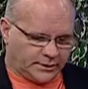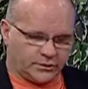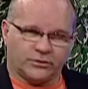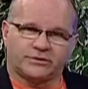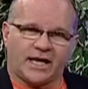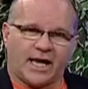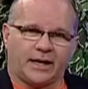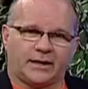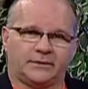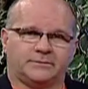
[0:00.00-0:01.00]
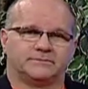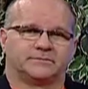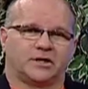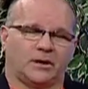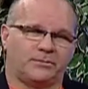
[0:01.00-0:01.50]
your data.
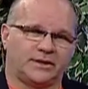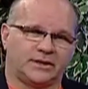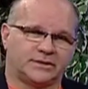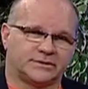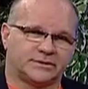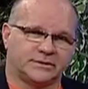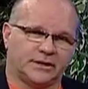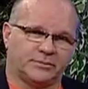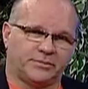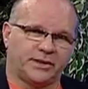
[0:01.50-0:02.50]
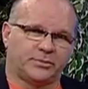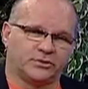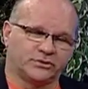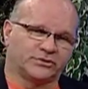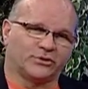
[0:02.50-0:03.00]
Companies and people
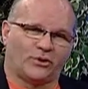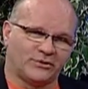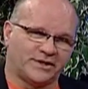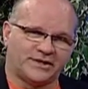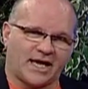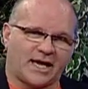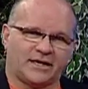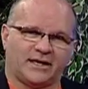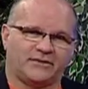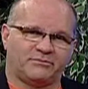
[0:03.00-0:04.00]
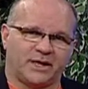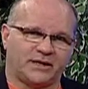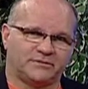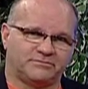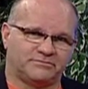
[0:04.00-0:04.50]
who sold the data have
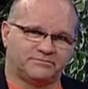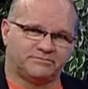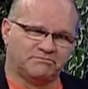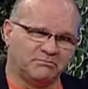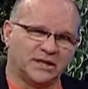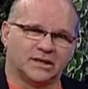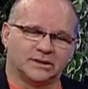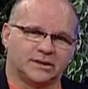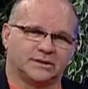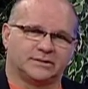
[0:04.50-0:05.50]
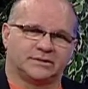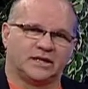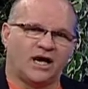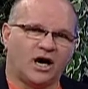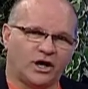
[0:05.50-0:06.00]
made millions,
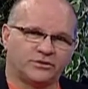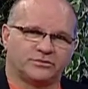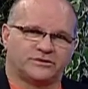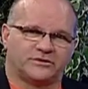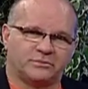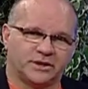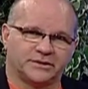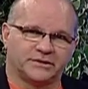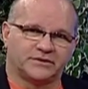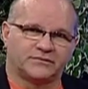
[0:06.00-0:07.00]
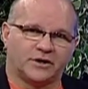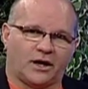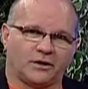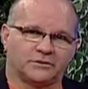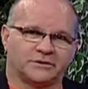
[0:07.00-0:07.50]
hundreds of millions of
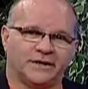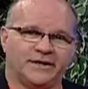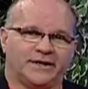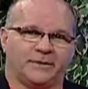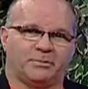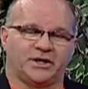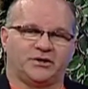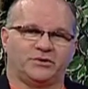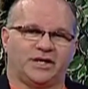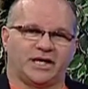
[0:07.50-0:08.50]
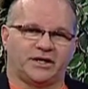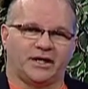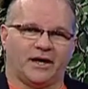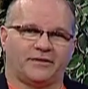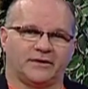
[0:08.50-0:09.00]
dollars, but you get
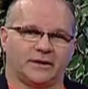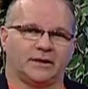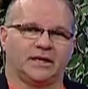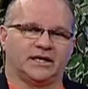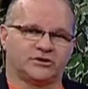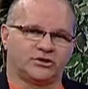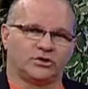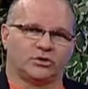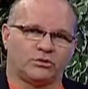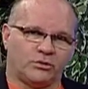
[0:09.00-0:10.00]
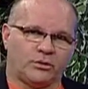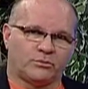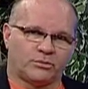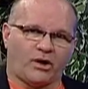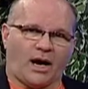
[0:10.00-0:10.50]
nothing. And it's your
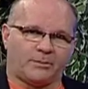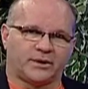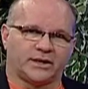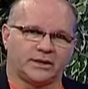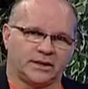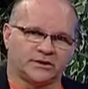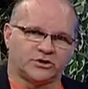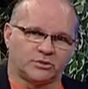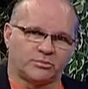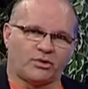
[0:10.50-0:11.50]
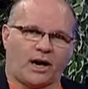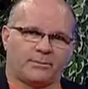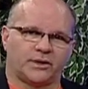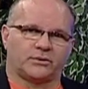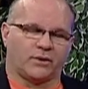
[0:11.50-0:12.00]
property. It's your
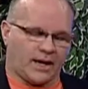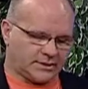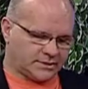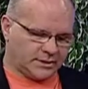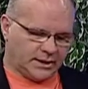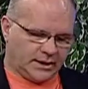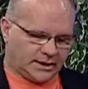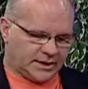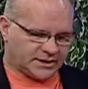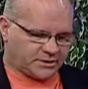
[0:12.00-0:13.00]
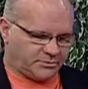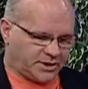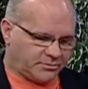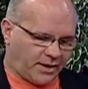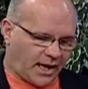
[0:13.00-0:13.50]
property rights. And that's a
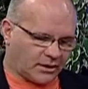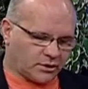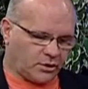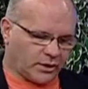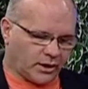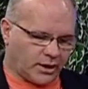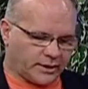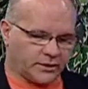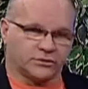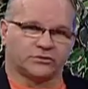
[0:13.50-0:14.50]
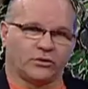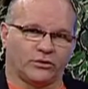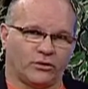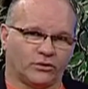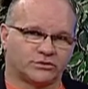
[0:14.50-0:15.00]
big battle going on here. So
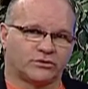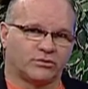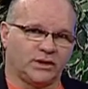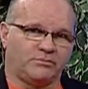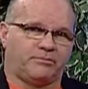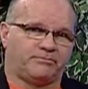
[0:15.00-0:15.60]
those three